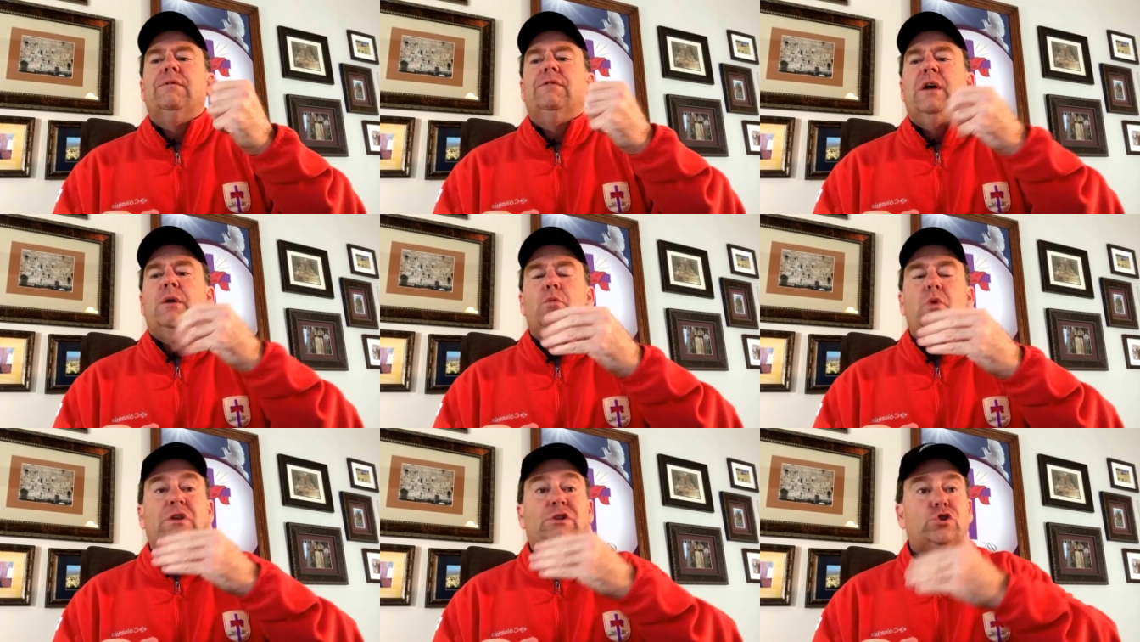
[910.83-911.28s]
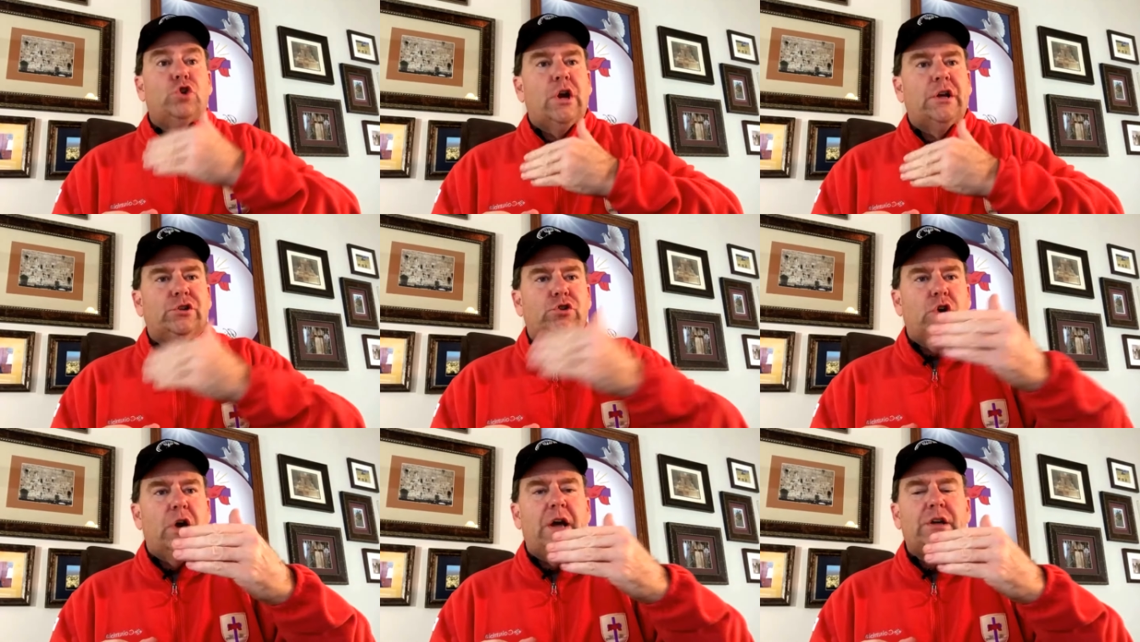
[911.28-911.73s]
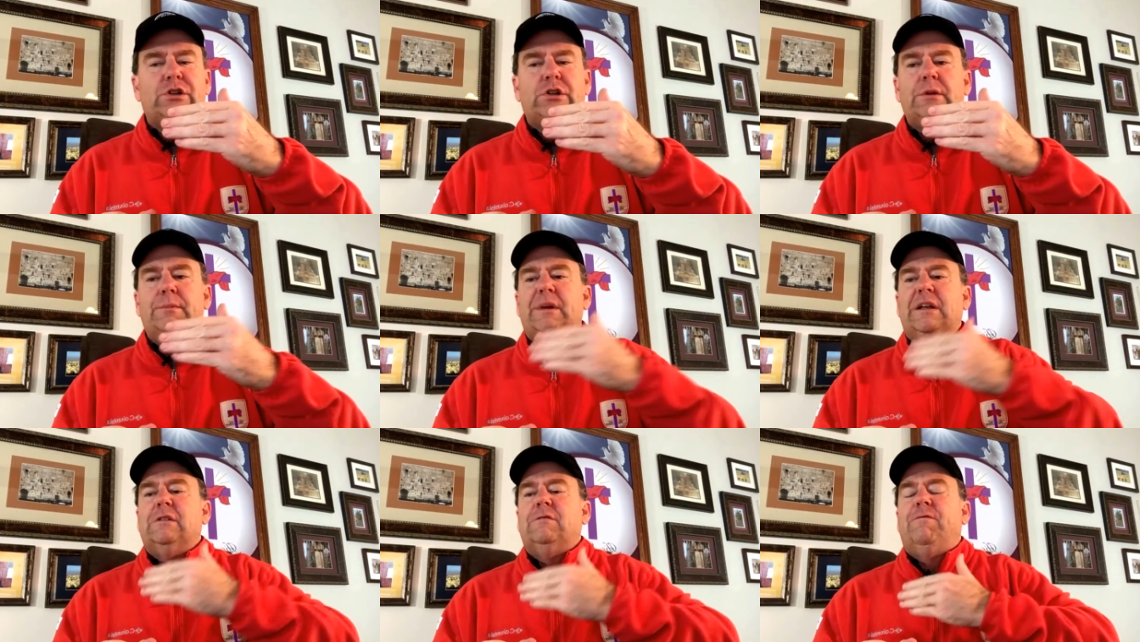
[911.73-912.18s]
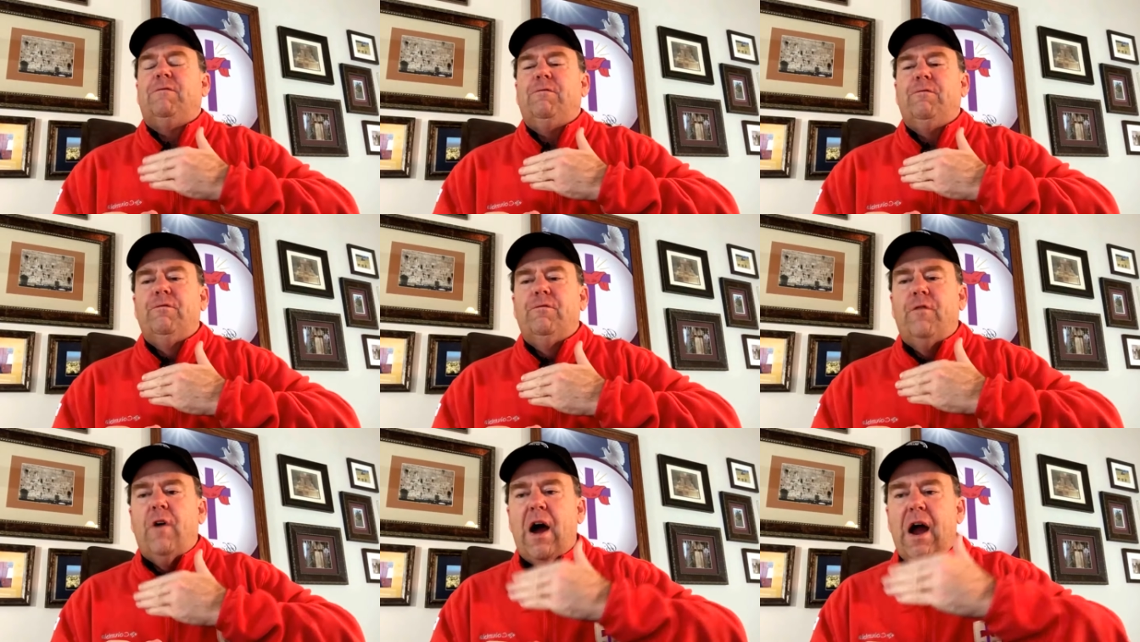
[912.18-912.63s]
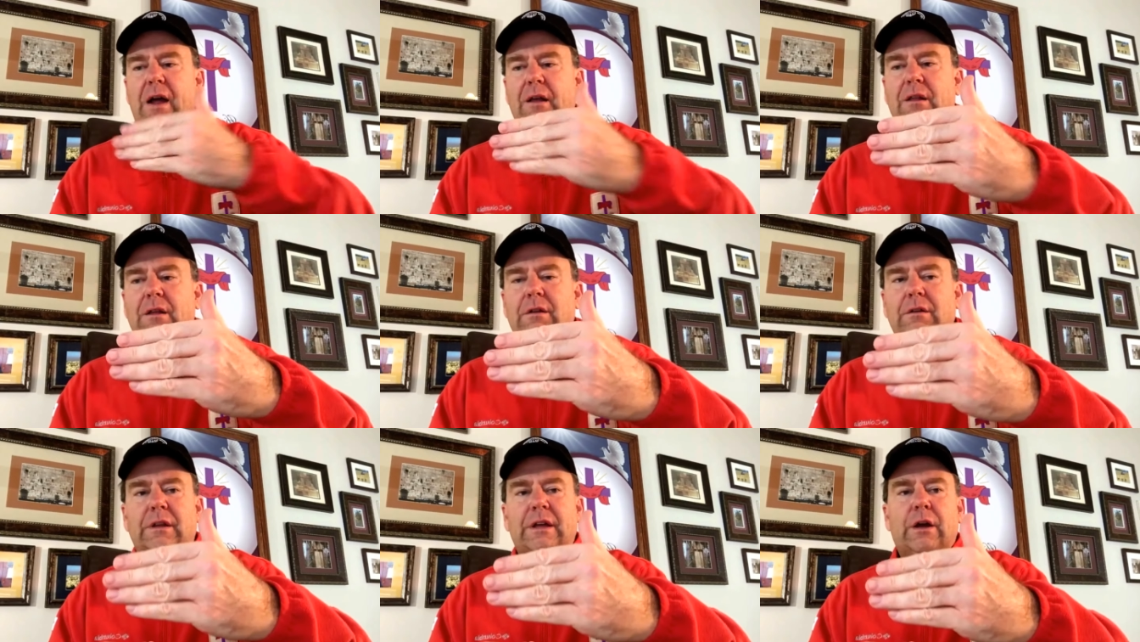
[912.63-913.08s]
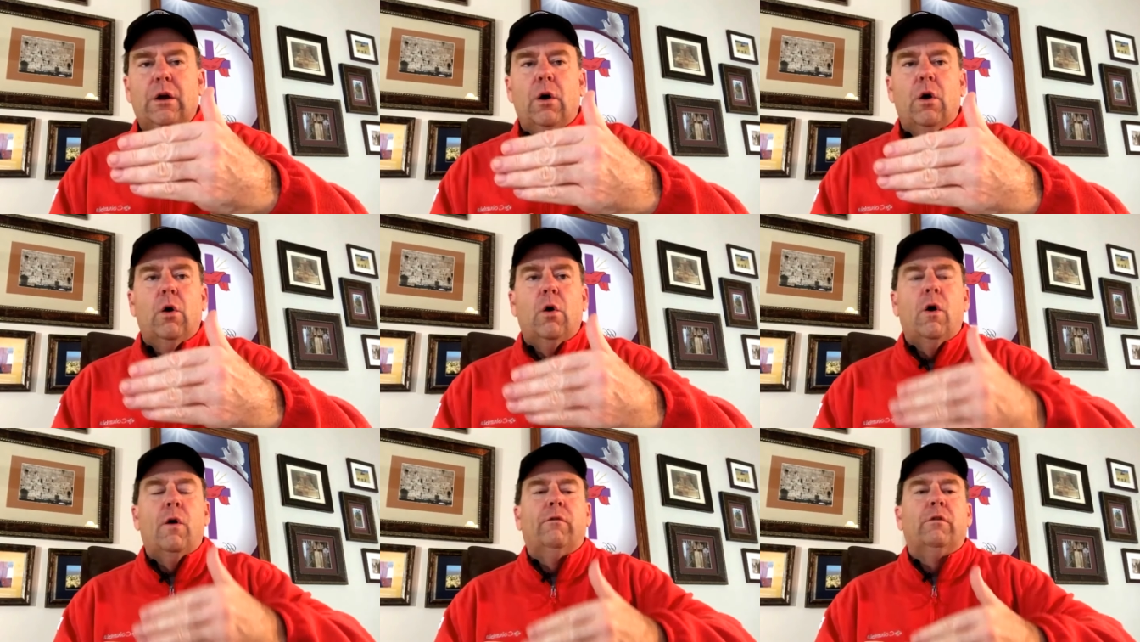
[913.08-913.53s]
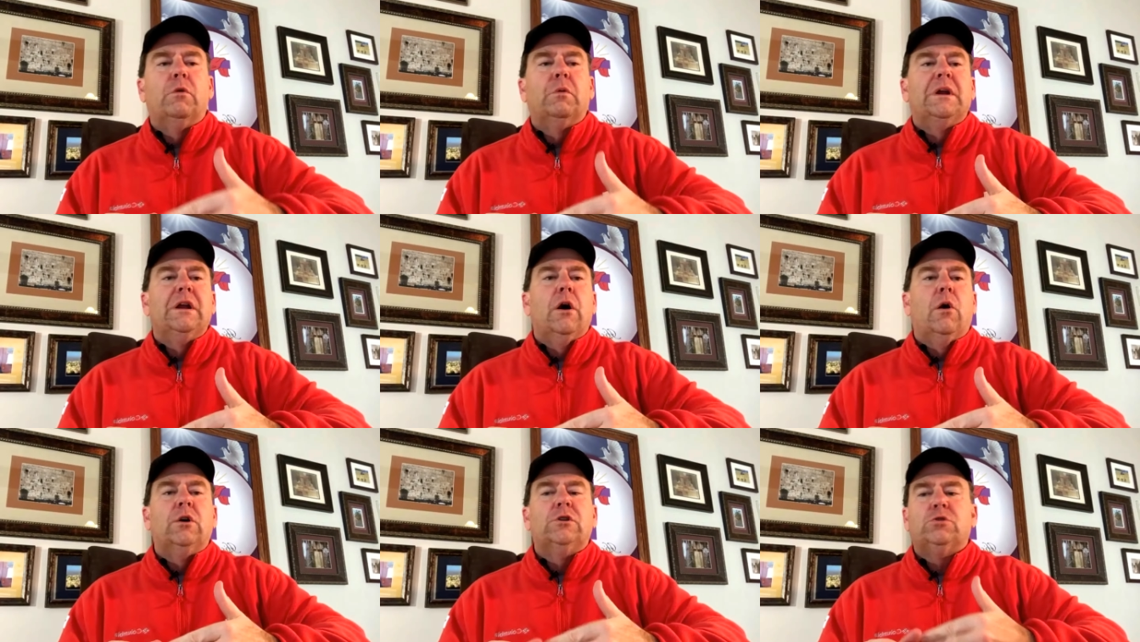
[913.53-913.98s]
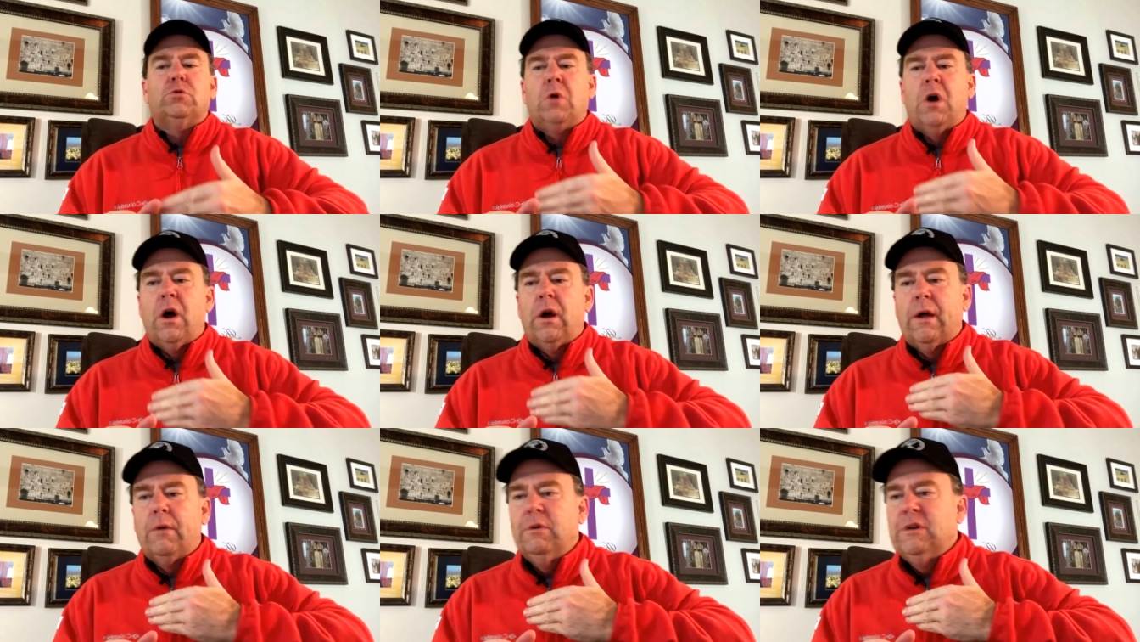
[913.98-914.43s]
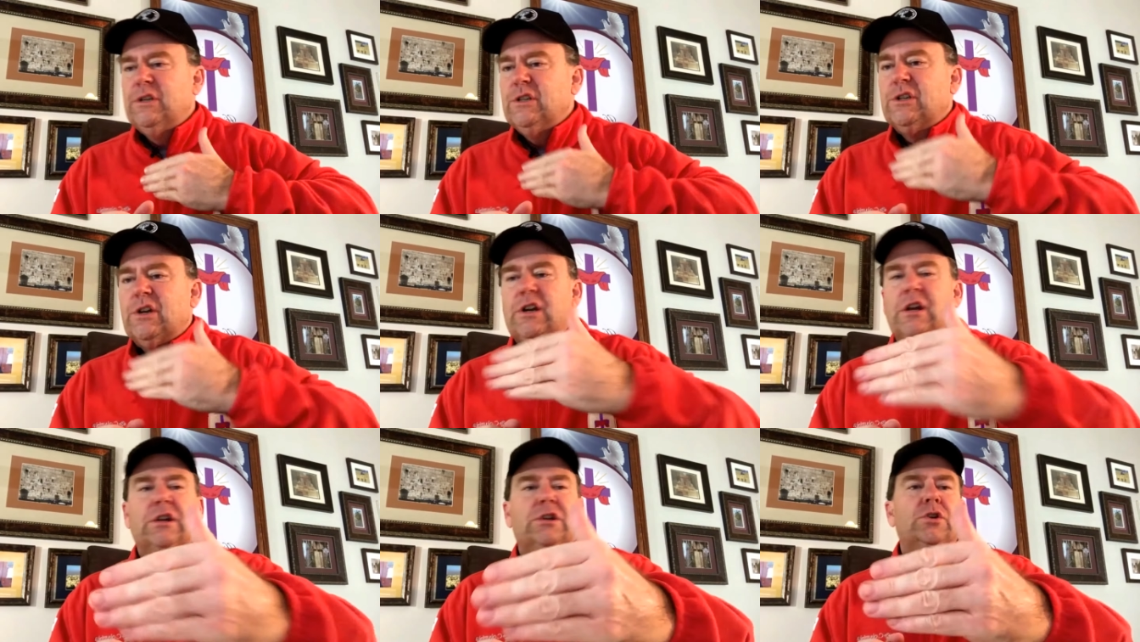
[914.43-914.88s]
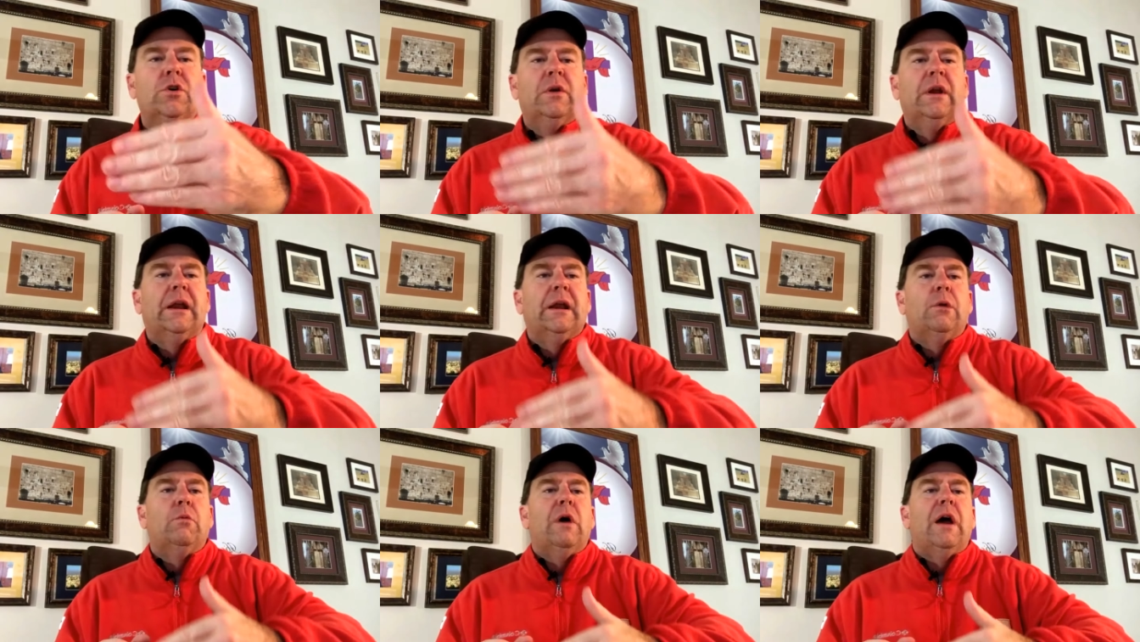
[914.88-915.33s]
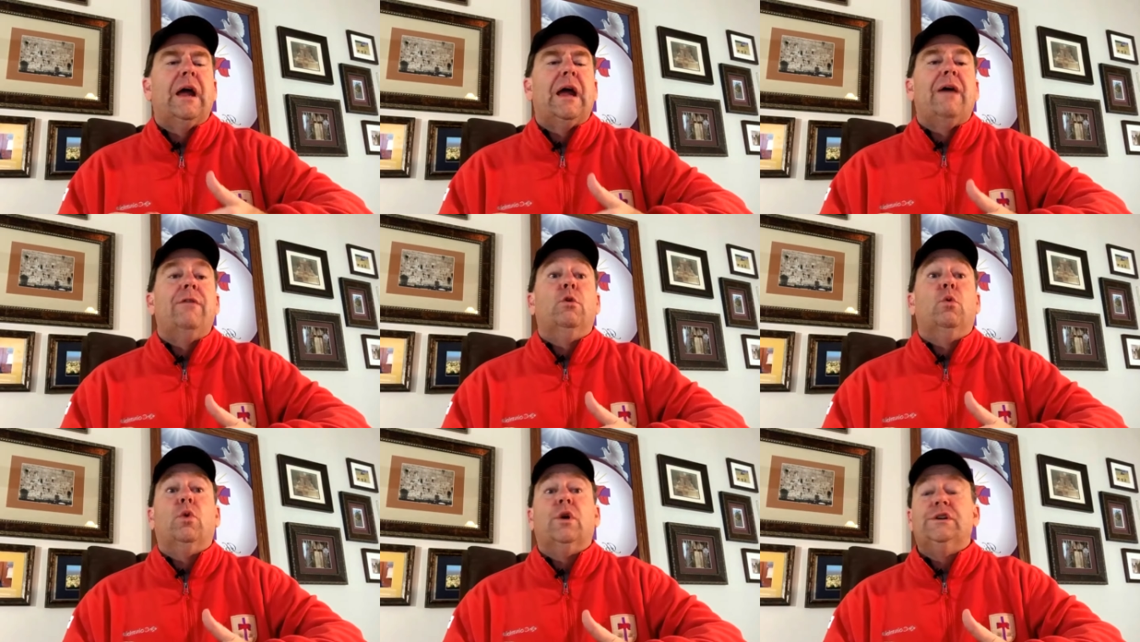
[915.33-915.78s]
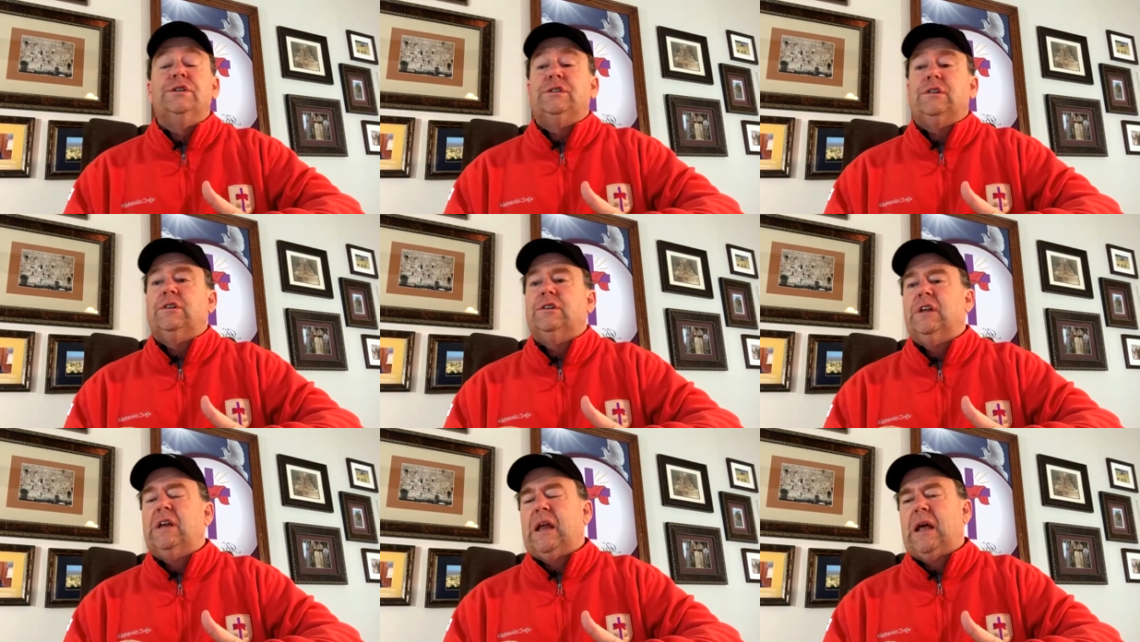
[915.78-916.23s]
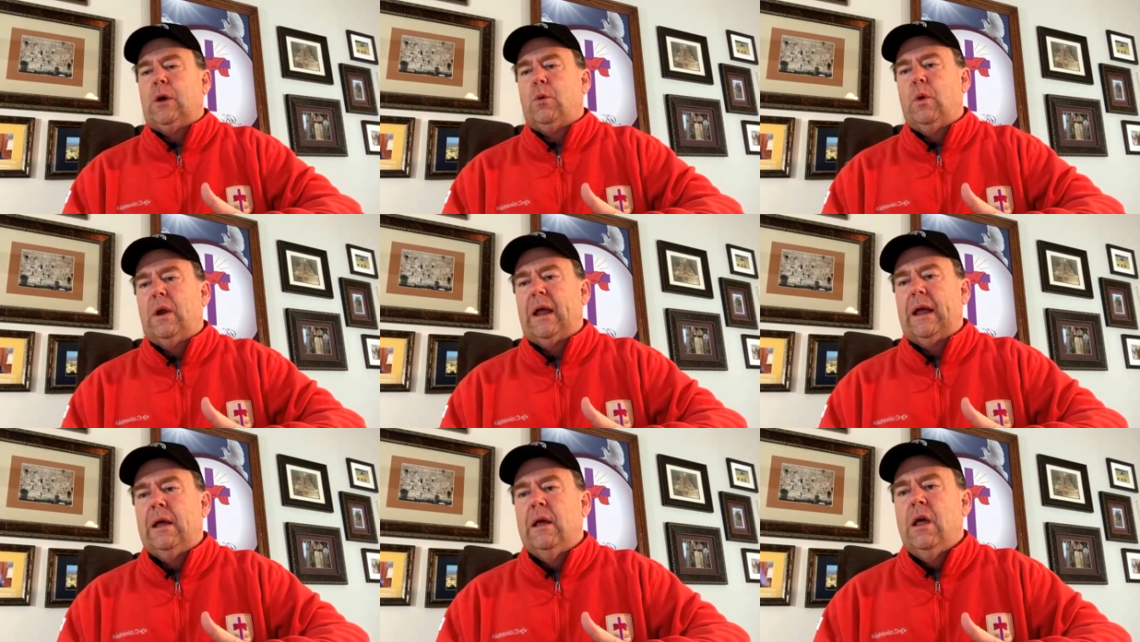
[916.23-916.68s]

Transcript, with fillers: Then, when transgression means violently go over, we know it's wrong and we're just going to do it anyway. And the worst is iniquity.